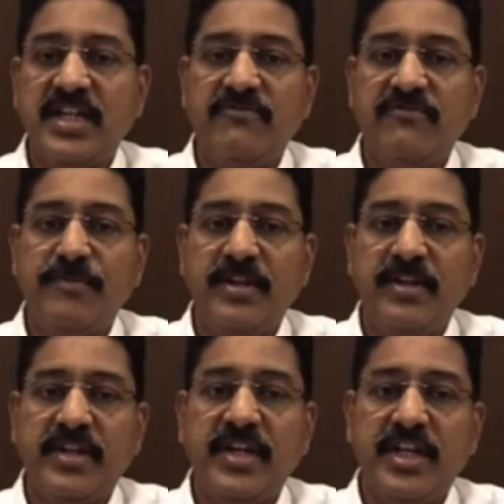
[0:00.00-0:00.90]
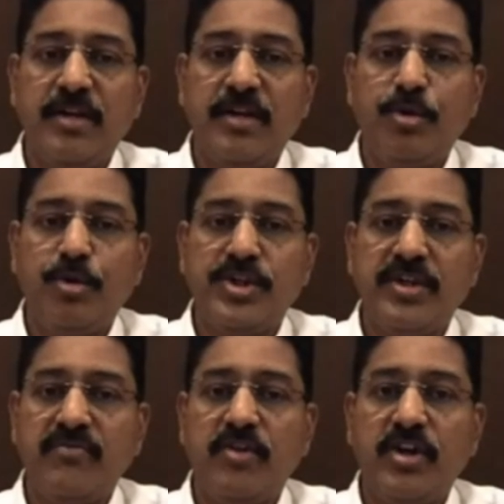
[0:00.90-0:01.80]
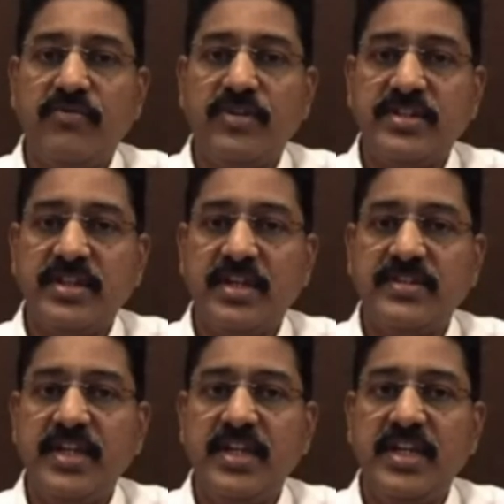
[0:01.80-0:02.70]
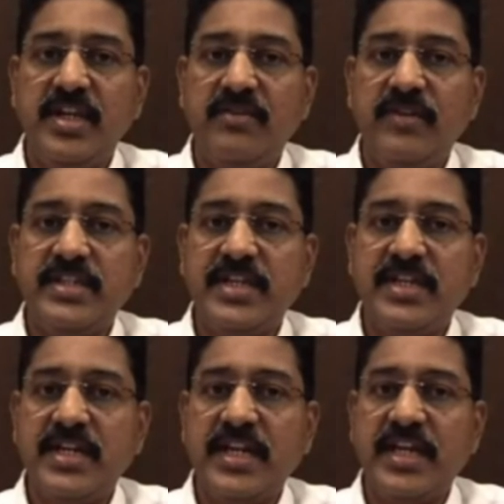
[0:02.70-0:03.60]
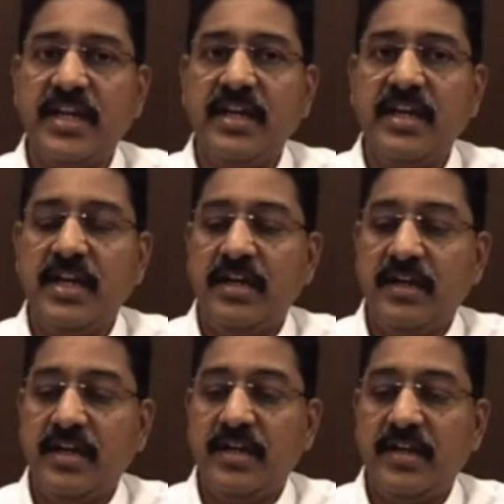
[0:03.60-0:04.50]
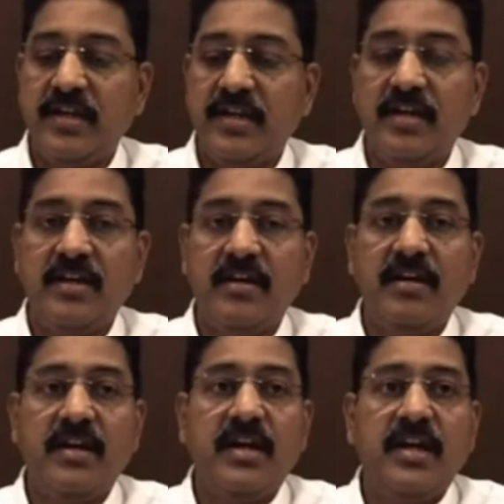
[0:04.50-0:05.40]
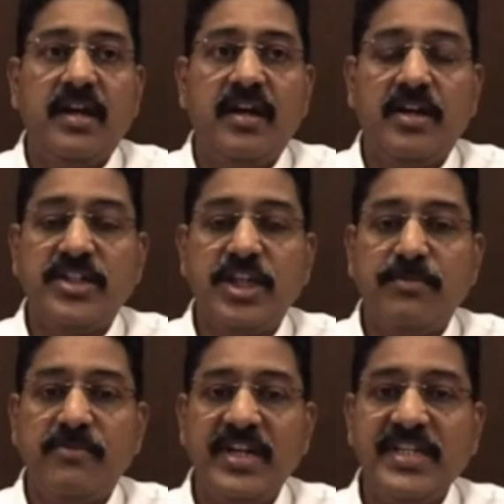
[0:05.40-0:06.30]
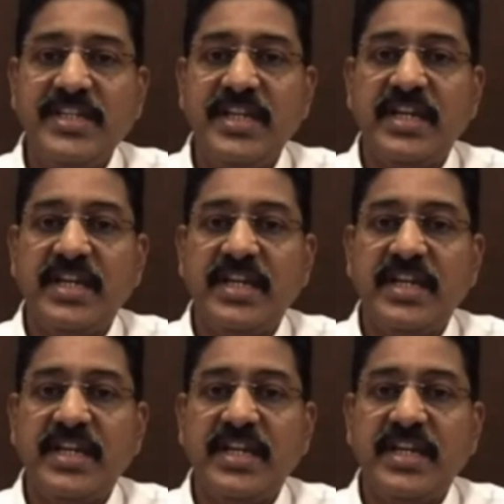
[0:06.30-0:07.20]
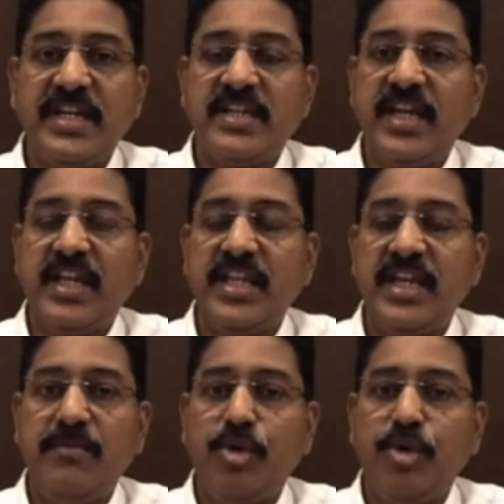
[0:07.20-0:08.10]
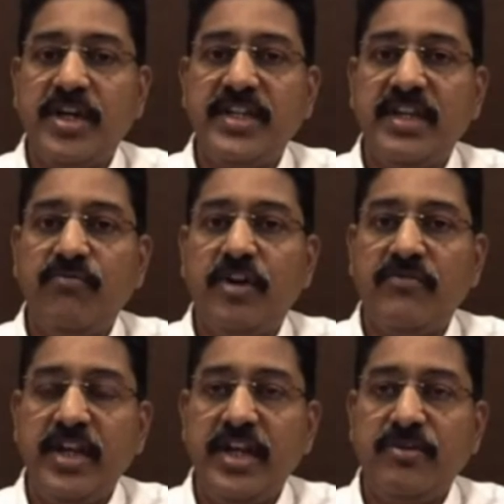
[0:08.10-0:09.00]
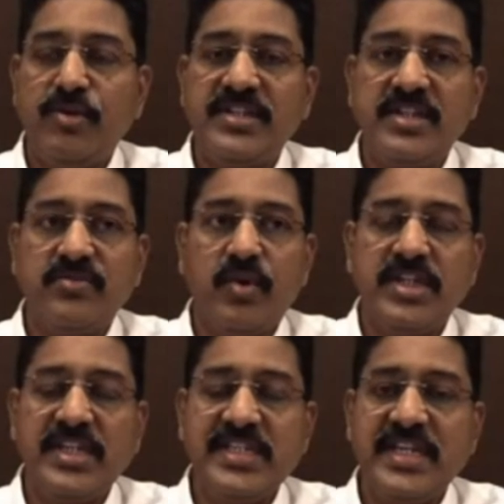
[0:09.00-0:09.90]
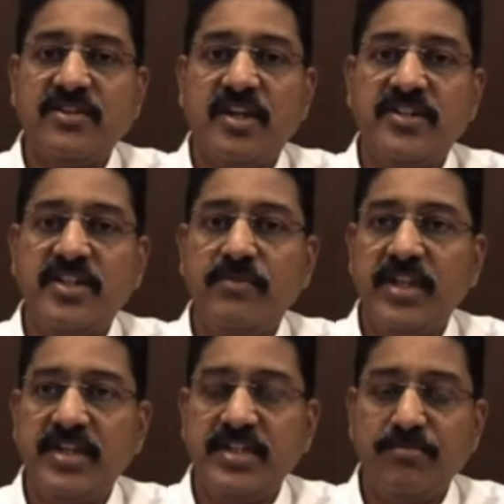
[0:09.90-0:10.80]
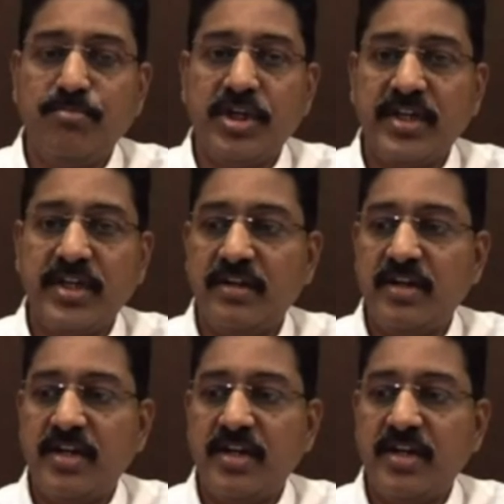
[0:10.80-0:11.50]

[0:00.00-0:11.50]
distal left main critical portion, what was seen here, very slit-like. And osteum of LCX, again, another important thing what we needed to assess was LCX osteum, whether it is important or not.